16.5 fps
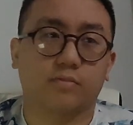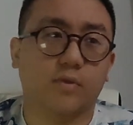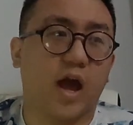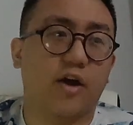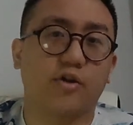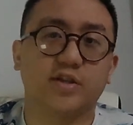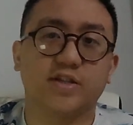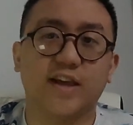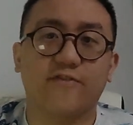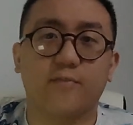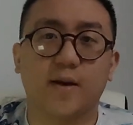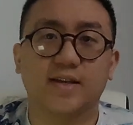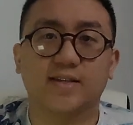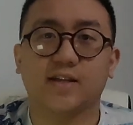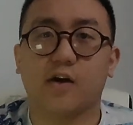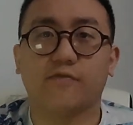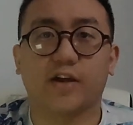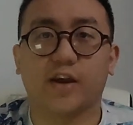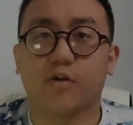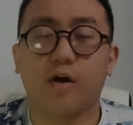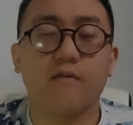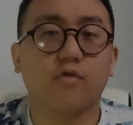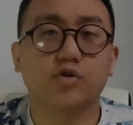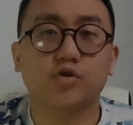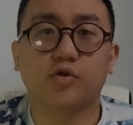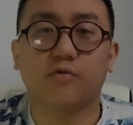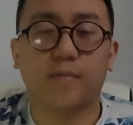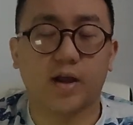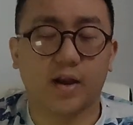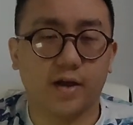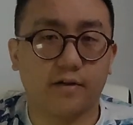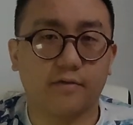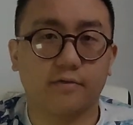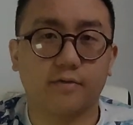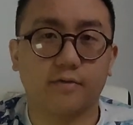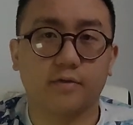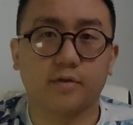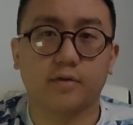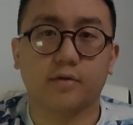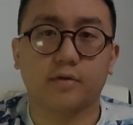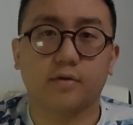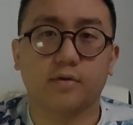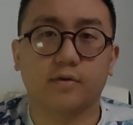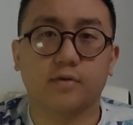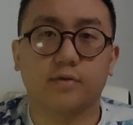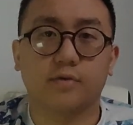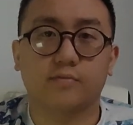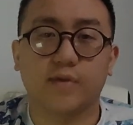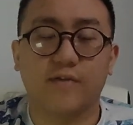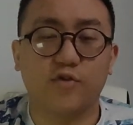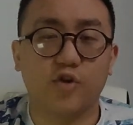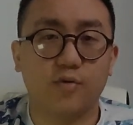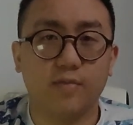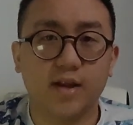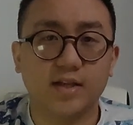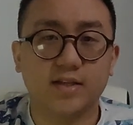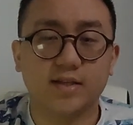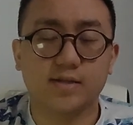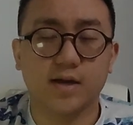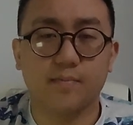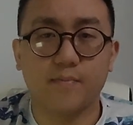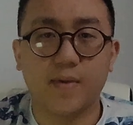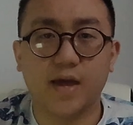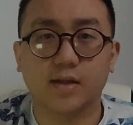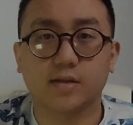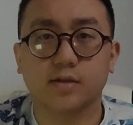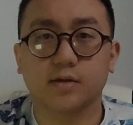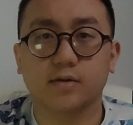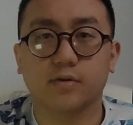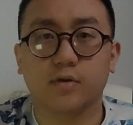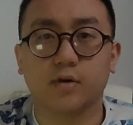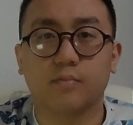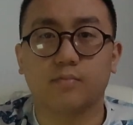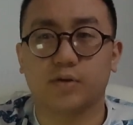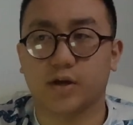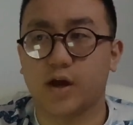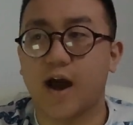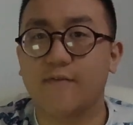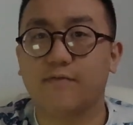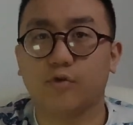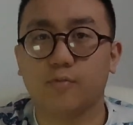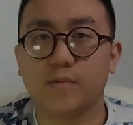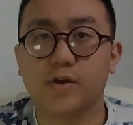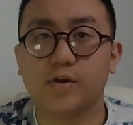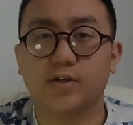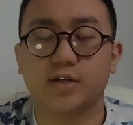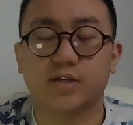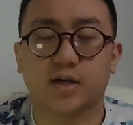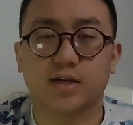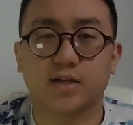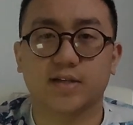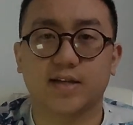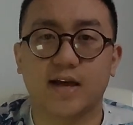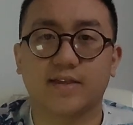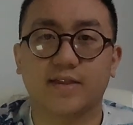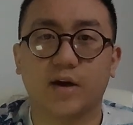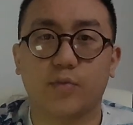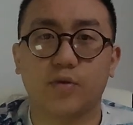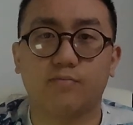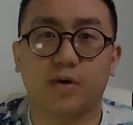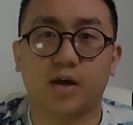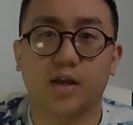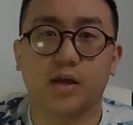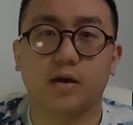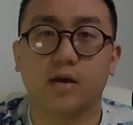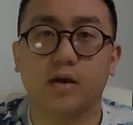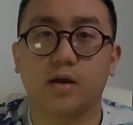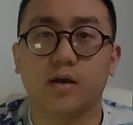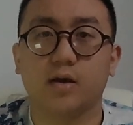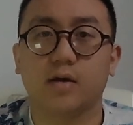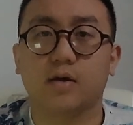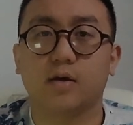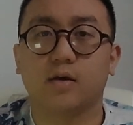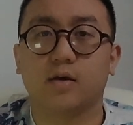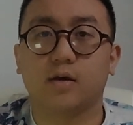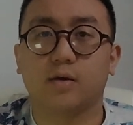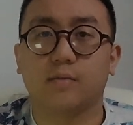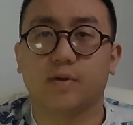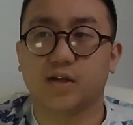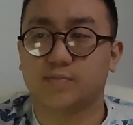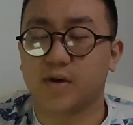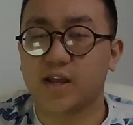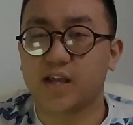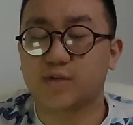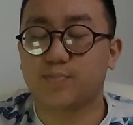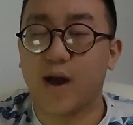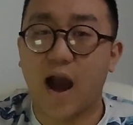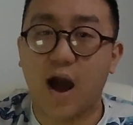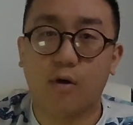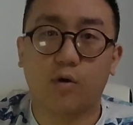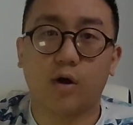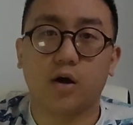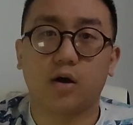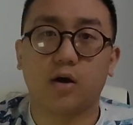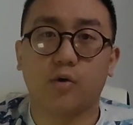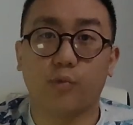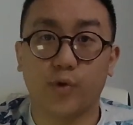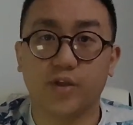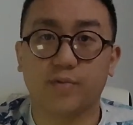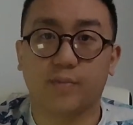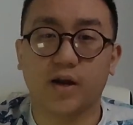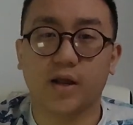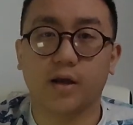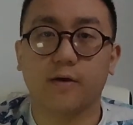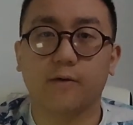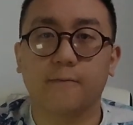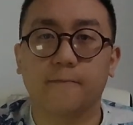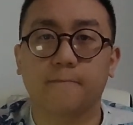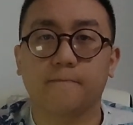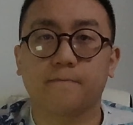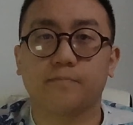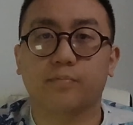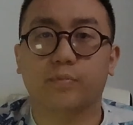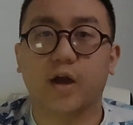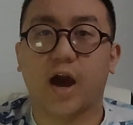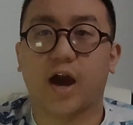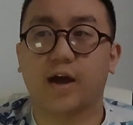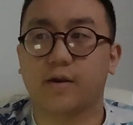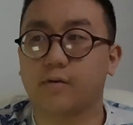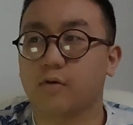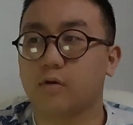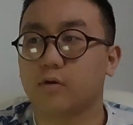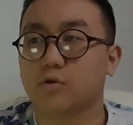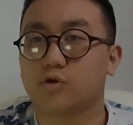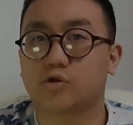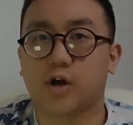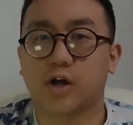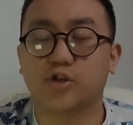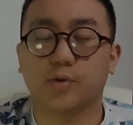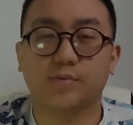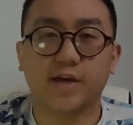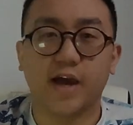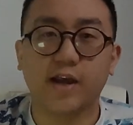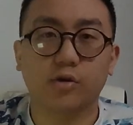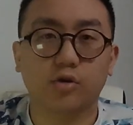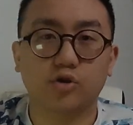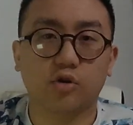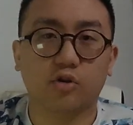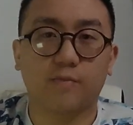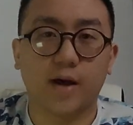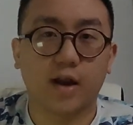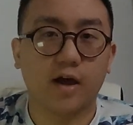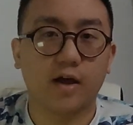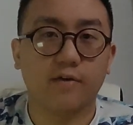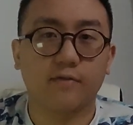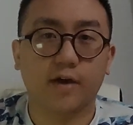I could say for myself that I don't have control of my life. I have the humility to admit, but I have the humility to understand that with money, because money is power. With money, I can try to obtain control of my life.